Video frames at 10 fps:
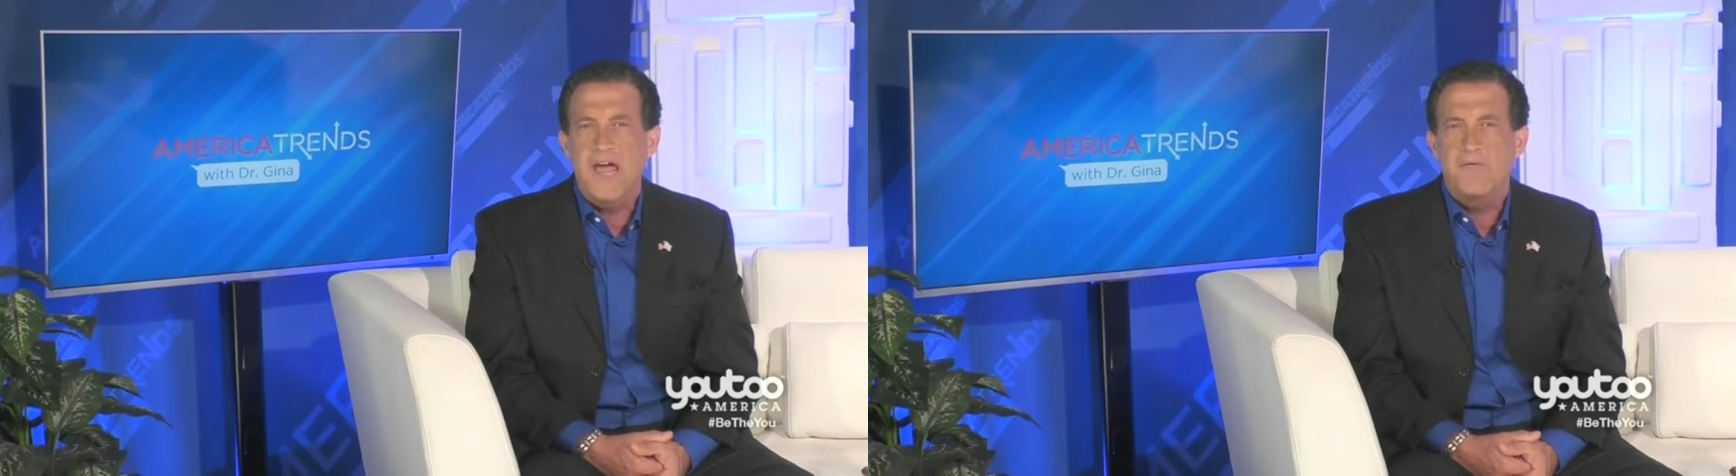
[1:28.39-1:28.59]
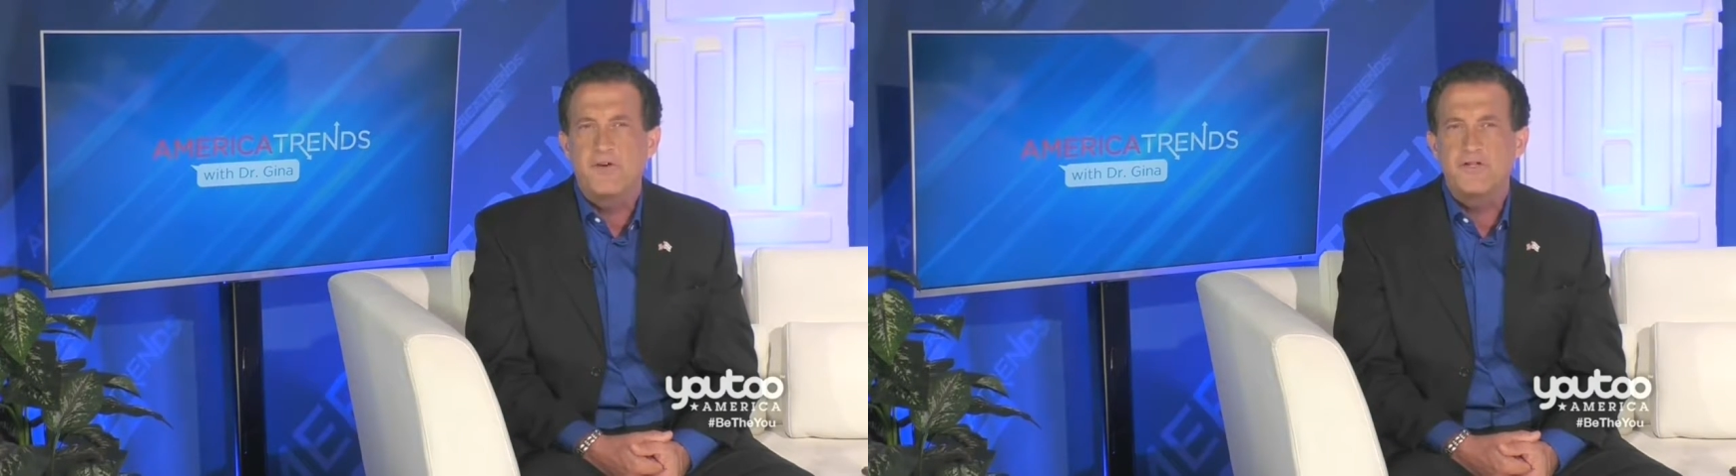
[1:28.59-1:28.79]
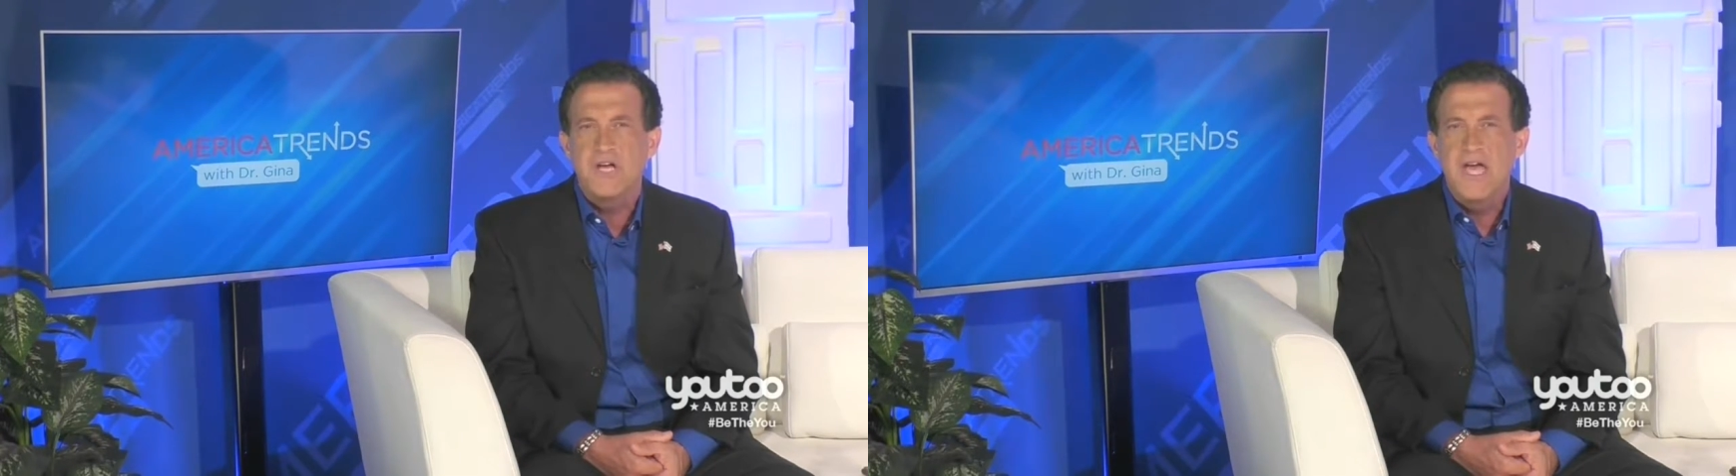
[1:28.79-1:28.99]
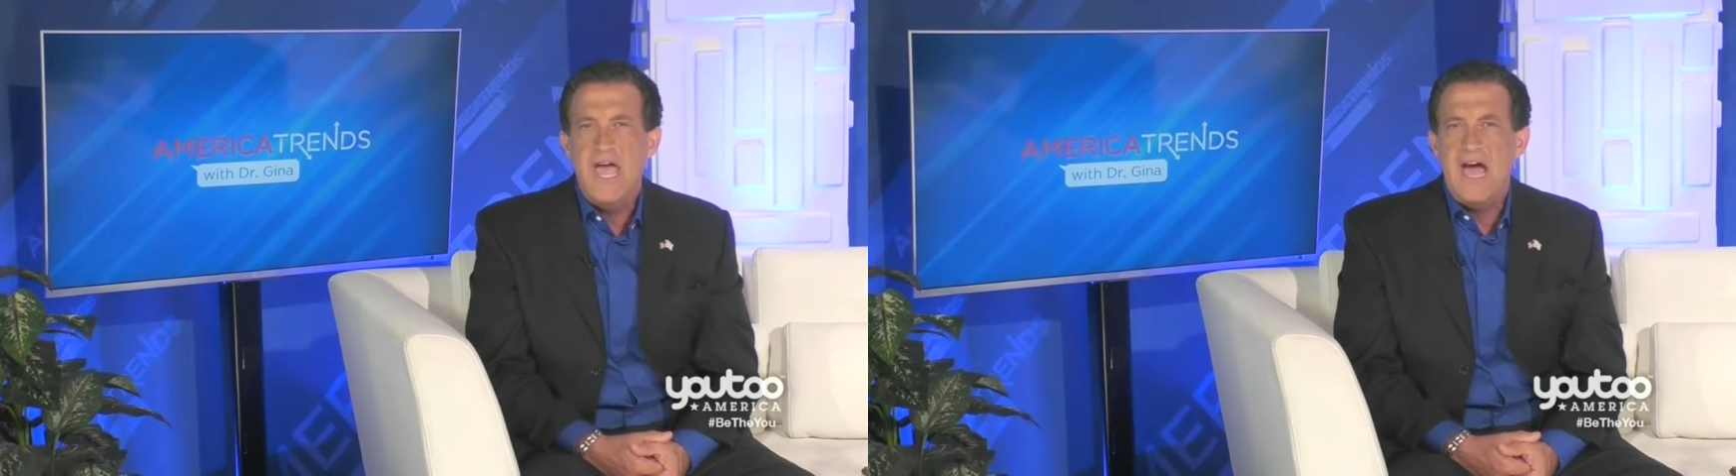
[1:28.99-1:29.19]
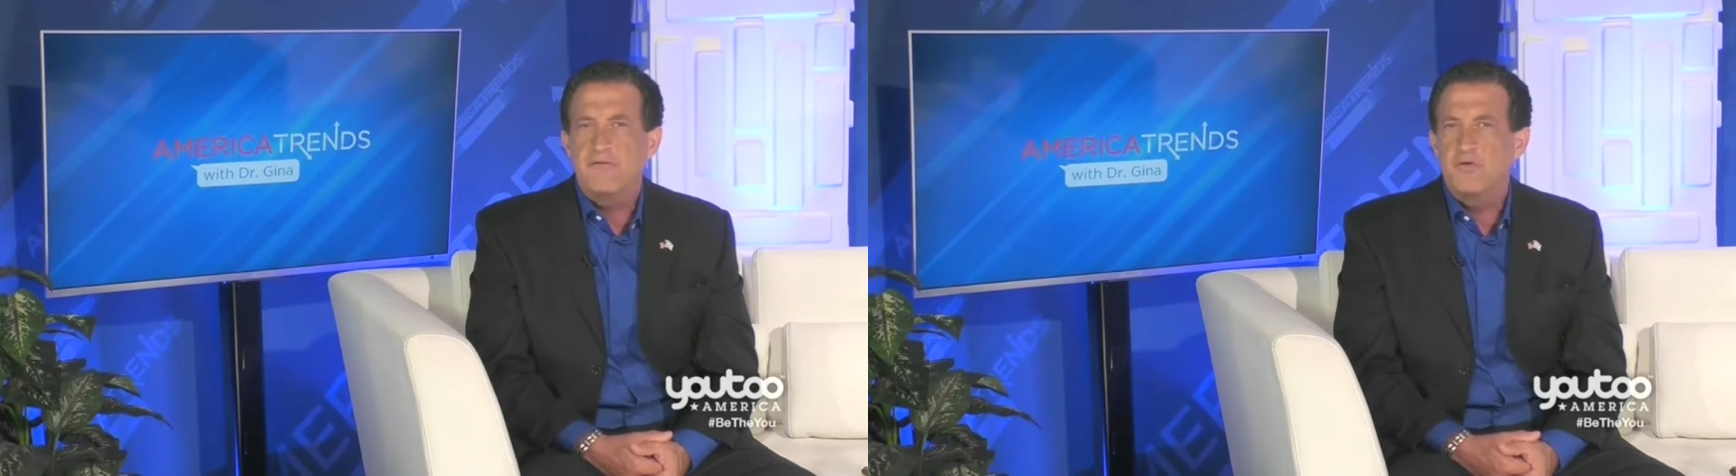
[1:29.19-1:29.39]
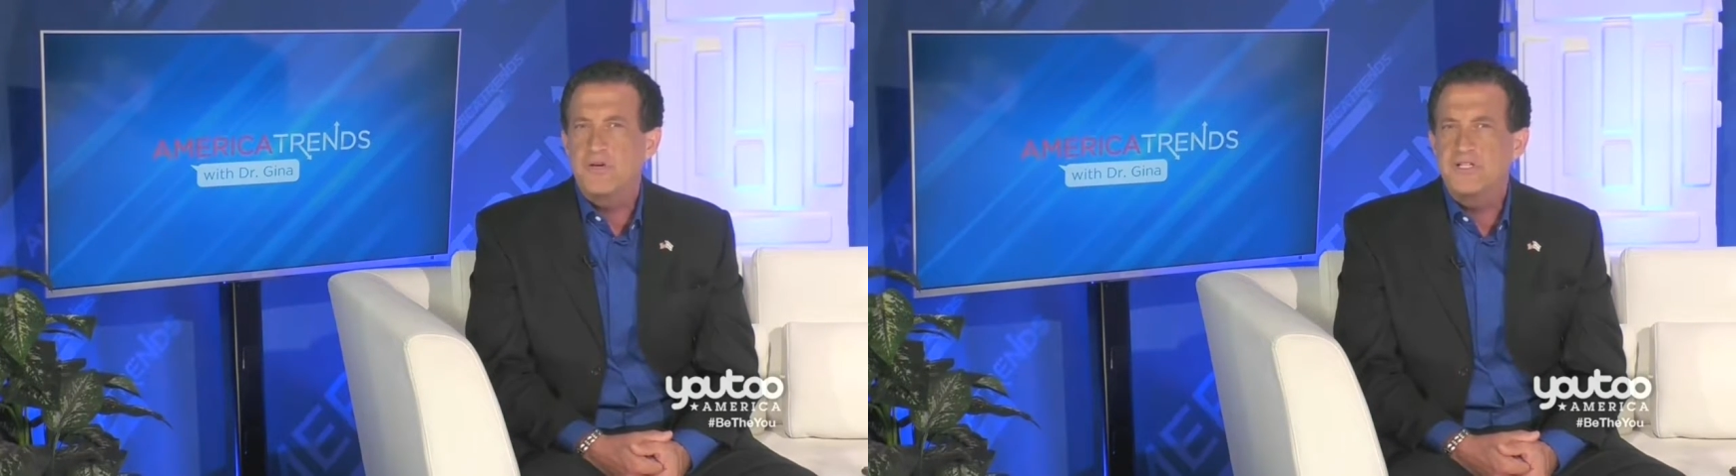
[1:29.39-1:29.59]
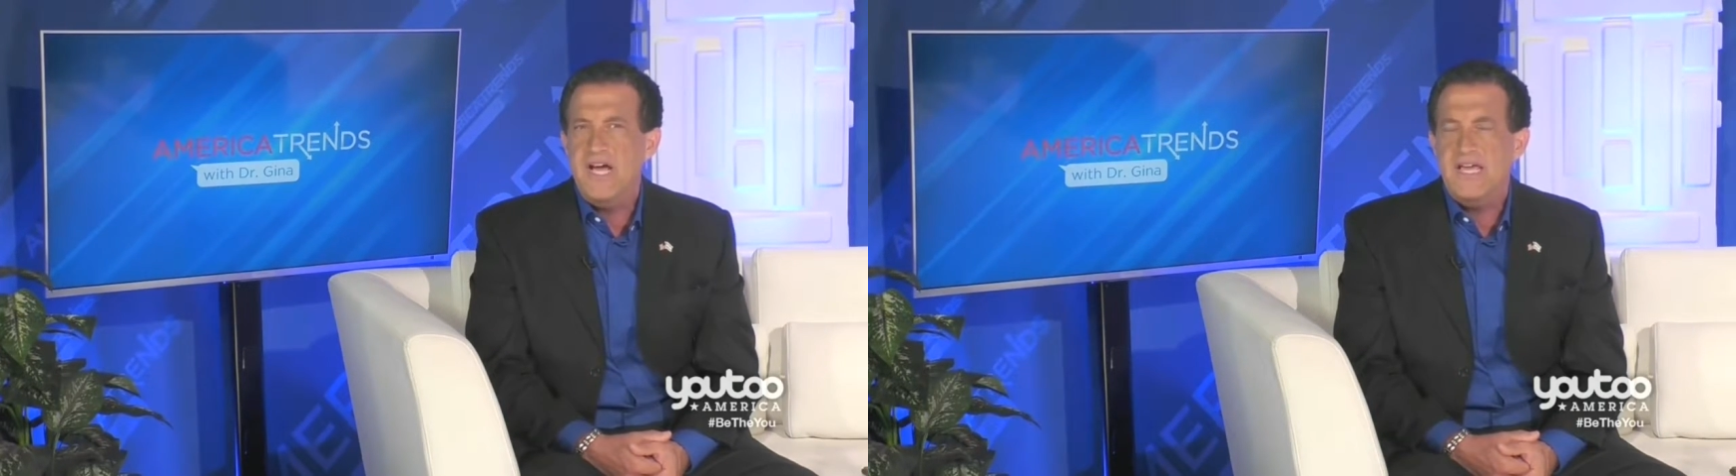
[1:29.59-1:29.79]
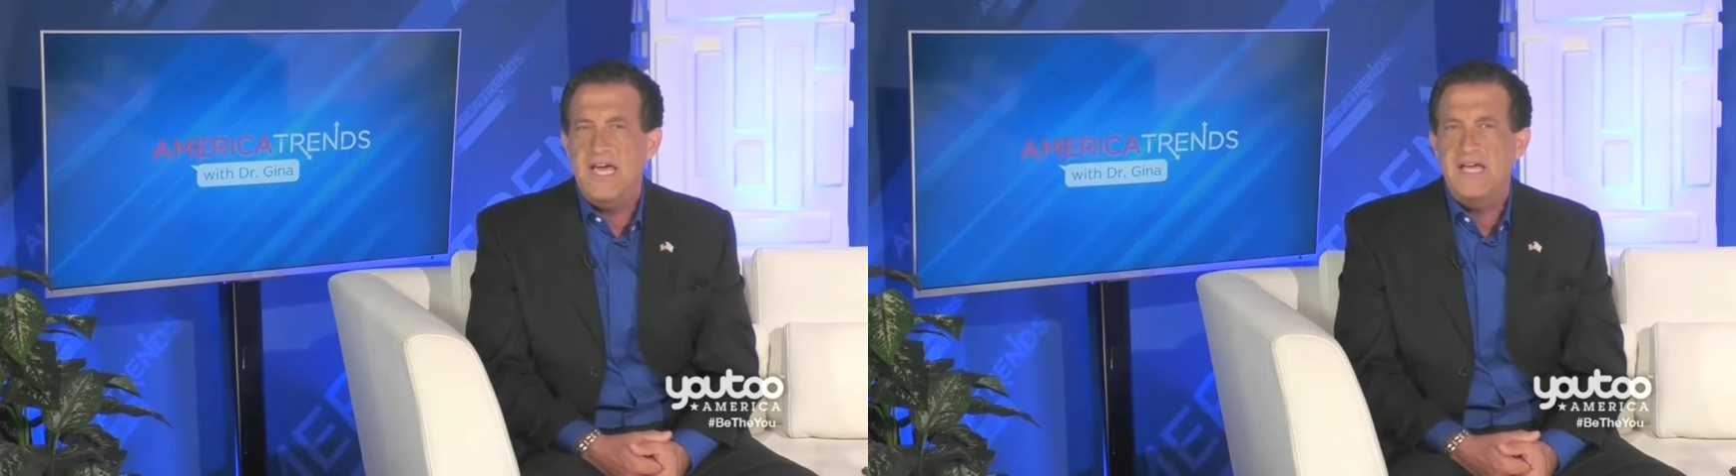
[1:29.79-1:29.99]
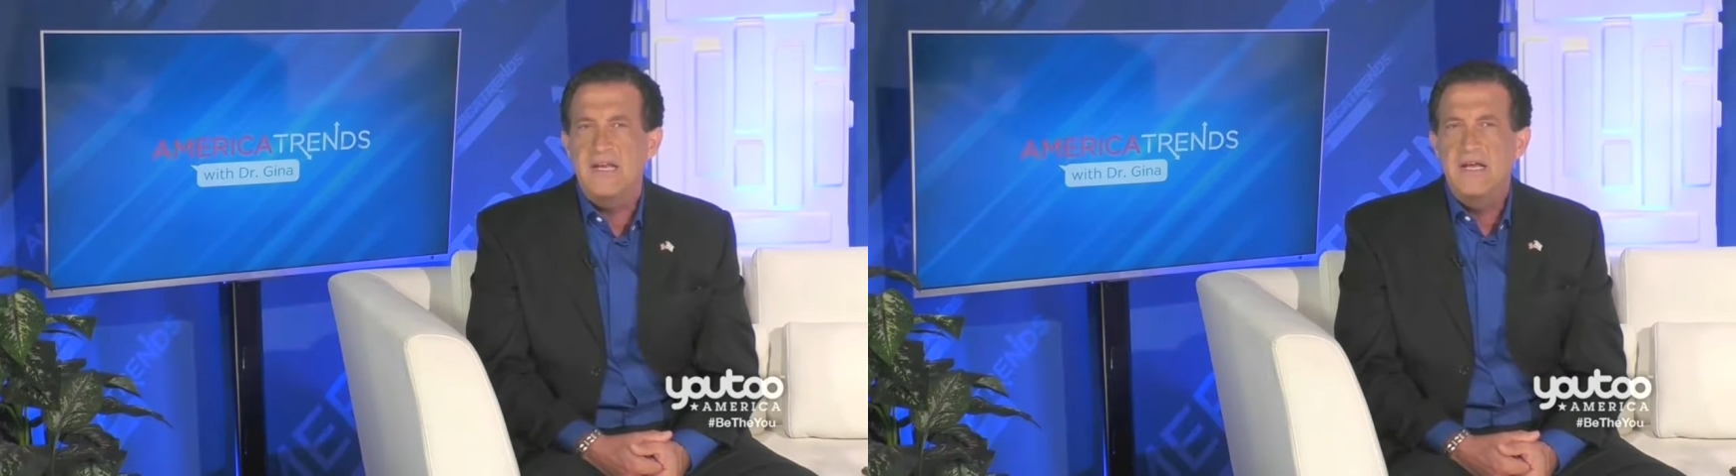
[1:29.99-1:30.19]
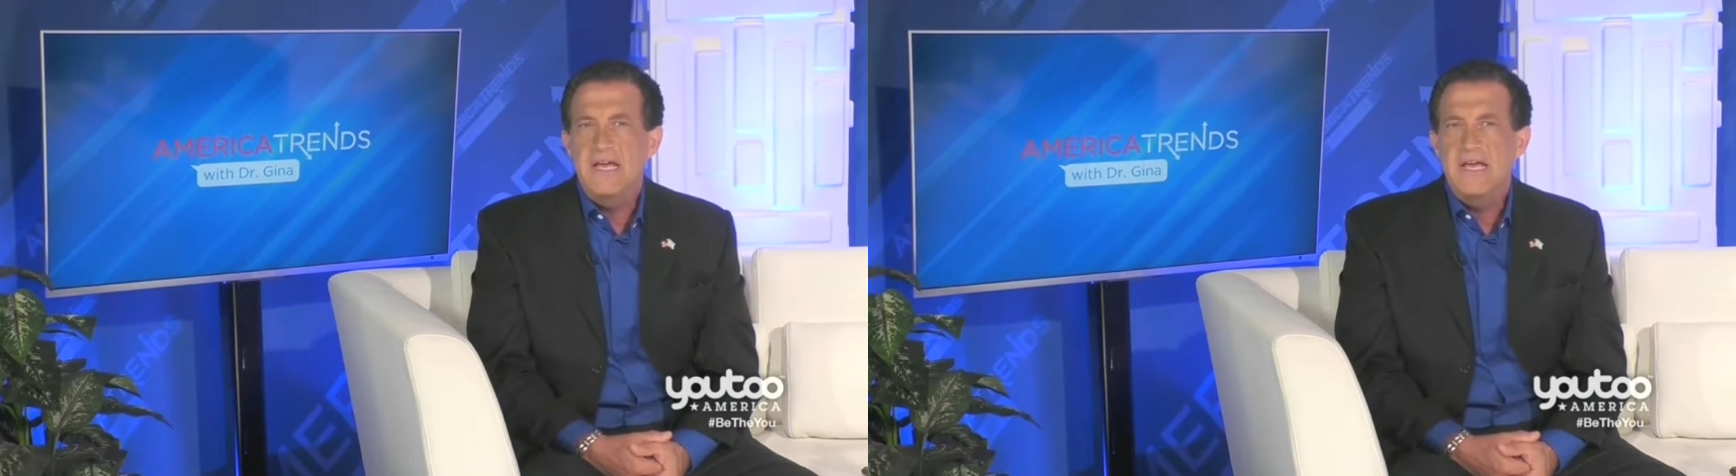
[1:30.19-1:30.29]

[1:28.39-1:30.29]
efforts after a decade,